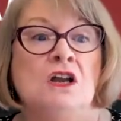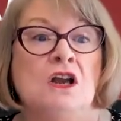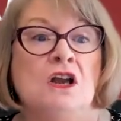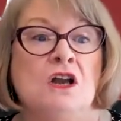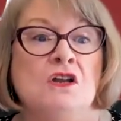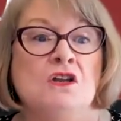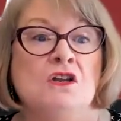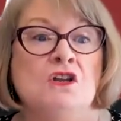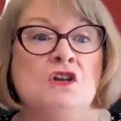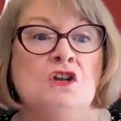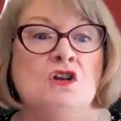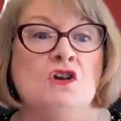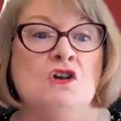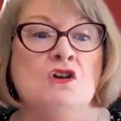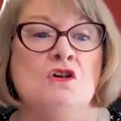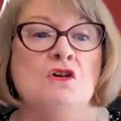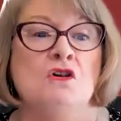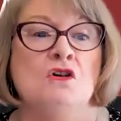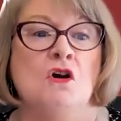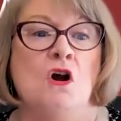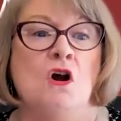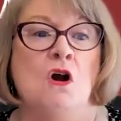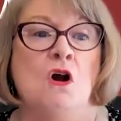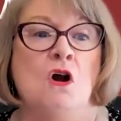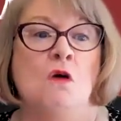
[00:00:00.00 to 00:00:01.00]
You
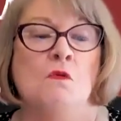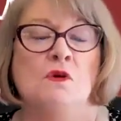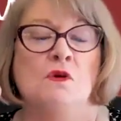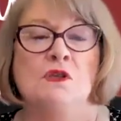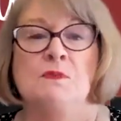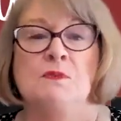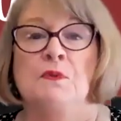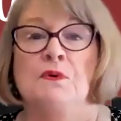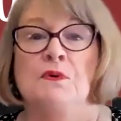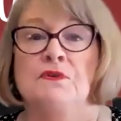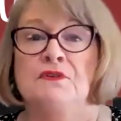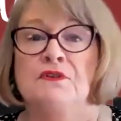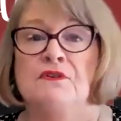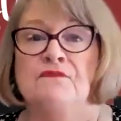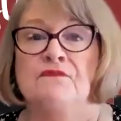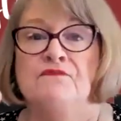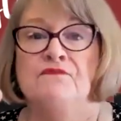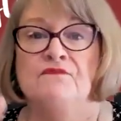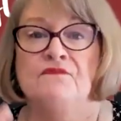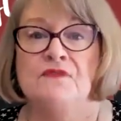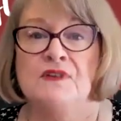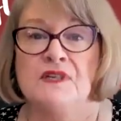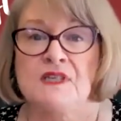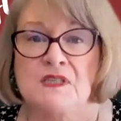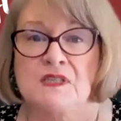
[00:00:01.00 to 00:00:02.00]
were supposed to
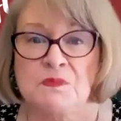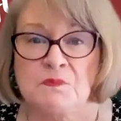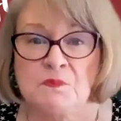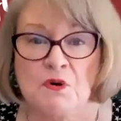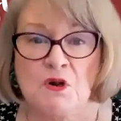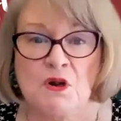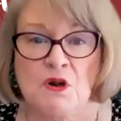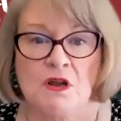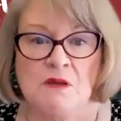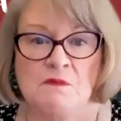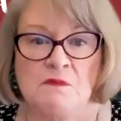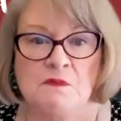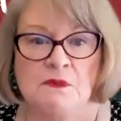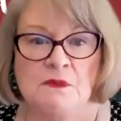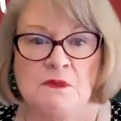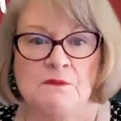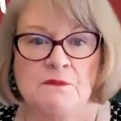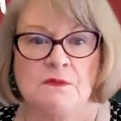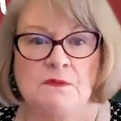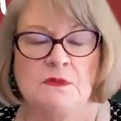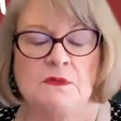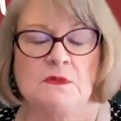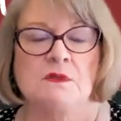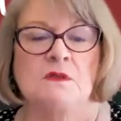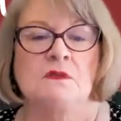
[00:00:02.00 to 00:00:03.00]
fix
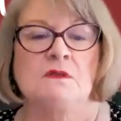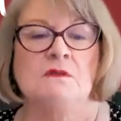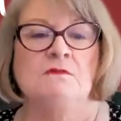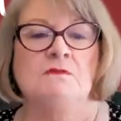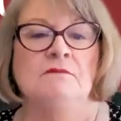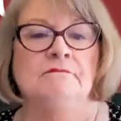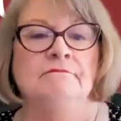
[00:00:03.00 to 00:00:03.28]
problems.